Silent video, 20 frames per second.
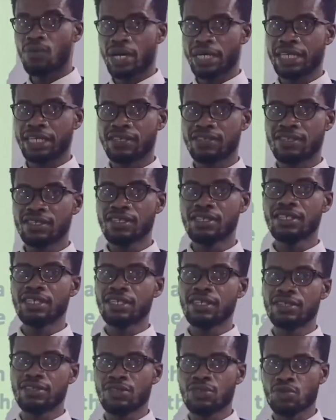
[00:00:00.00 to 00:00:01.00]
workers
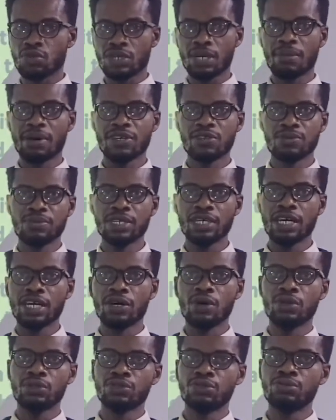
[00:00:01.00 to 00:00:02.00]
indicated. So there must be a
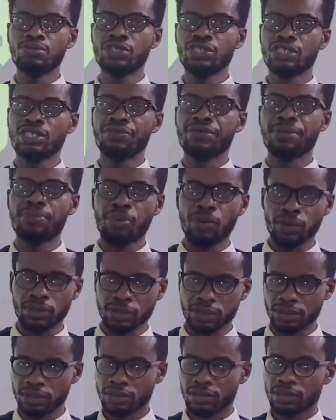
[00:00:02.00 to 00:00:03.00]
contribution report.